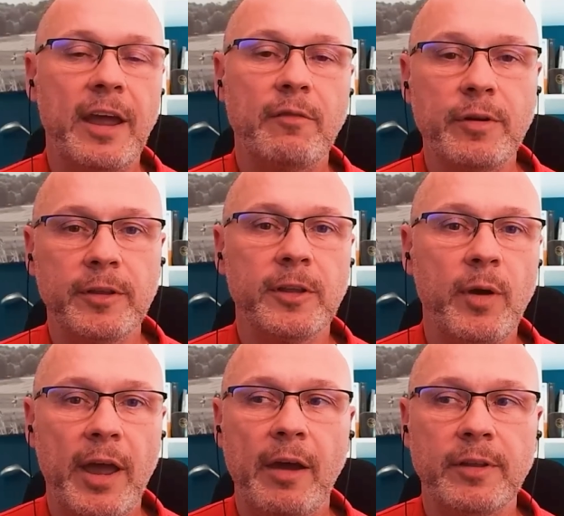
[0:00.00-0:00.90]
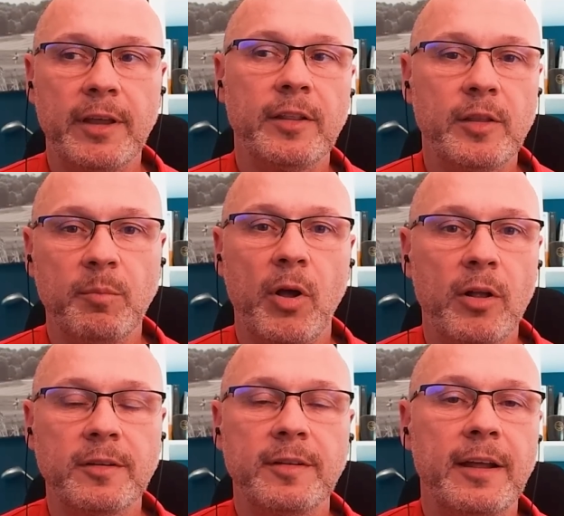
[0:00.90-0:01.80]
everything you have to hit the
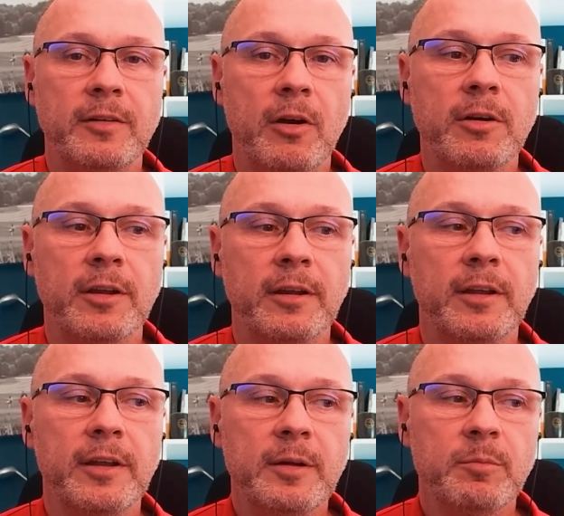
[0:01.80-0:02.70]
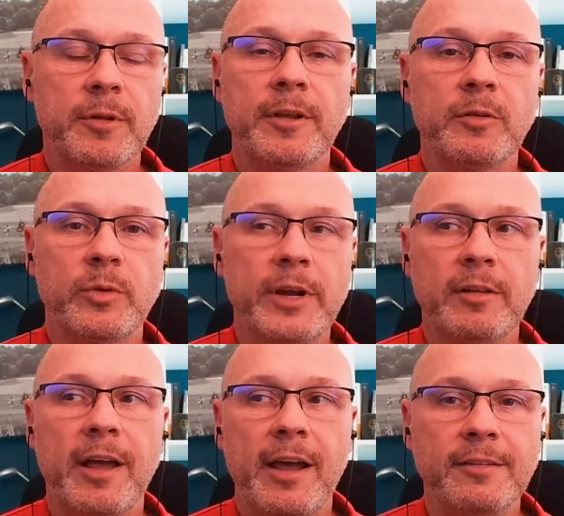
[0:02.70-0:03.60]
ball to that target, but then
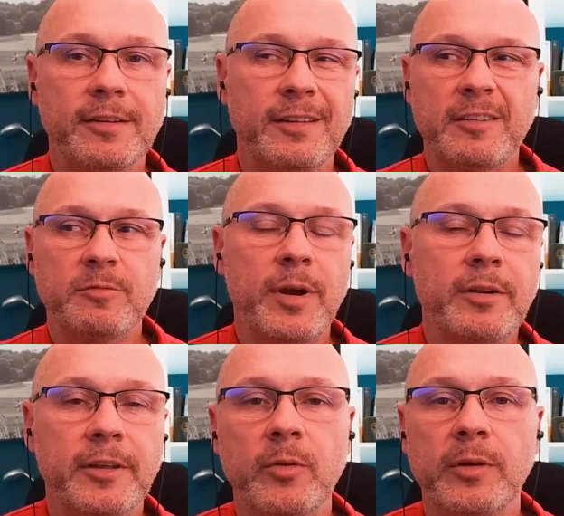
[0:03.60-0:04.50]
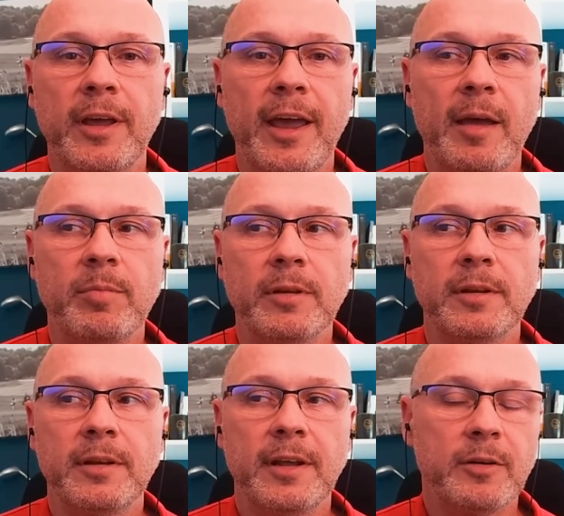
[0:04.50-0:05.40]
realize that that's rarely going to happen.
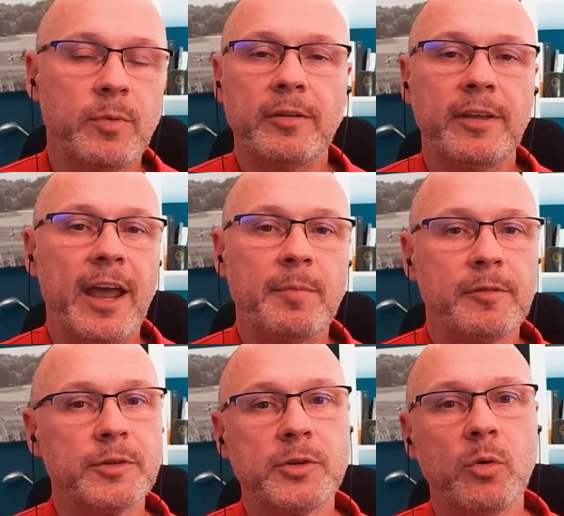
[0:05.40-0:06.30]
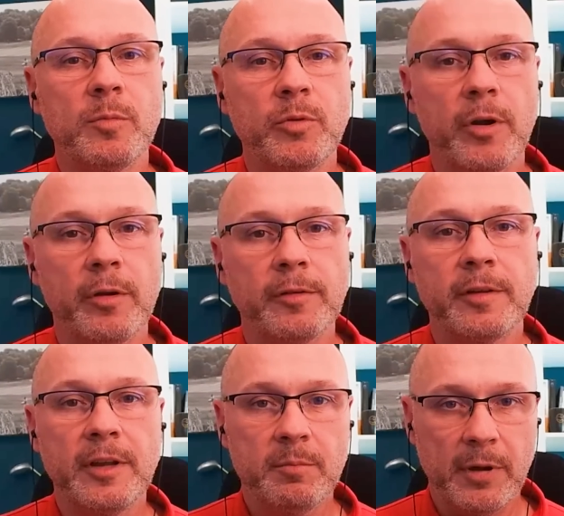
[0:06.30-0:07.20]
And it rarely happens for tour pros,
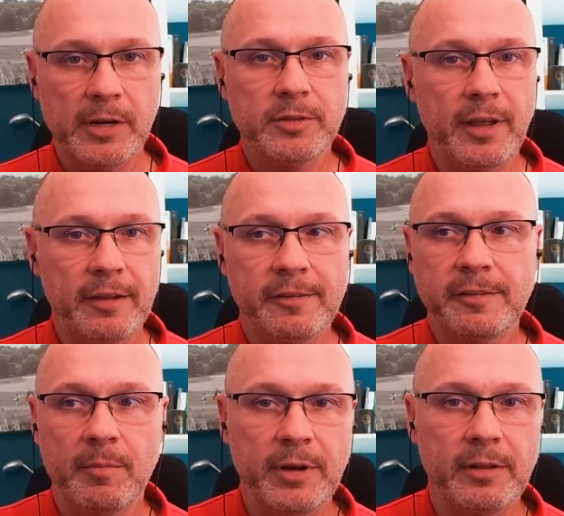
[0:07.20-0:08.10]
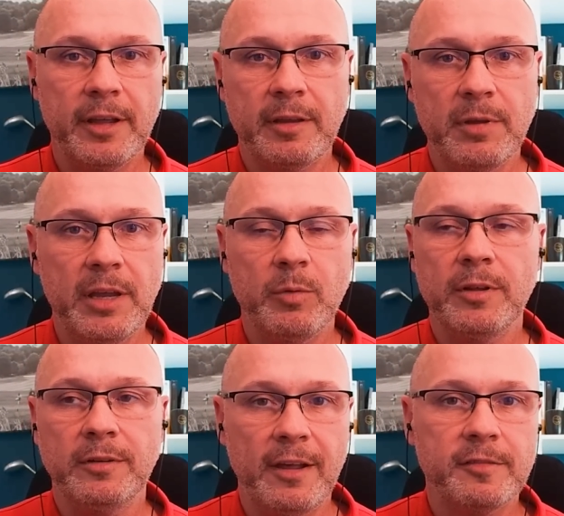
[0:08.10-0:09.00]
much less somebody like me with
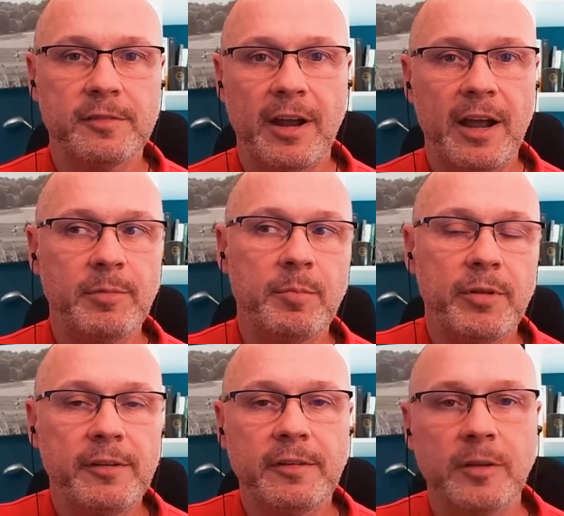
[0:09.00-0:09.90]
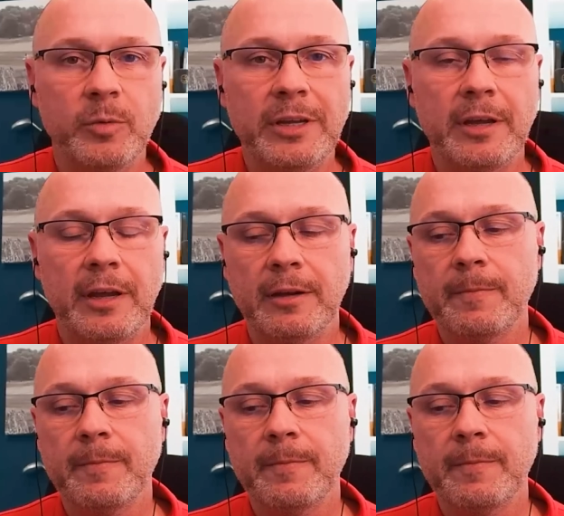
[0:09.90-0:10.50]
a desk job that plays on the weekend.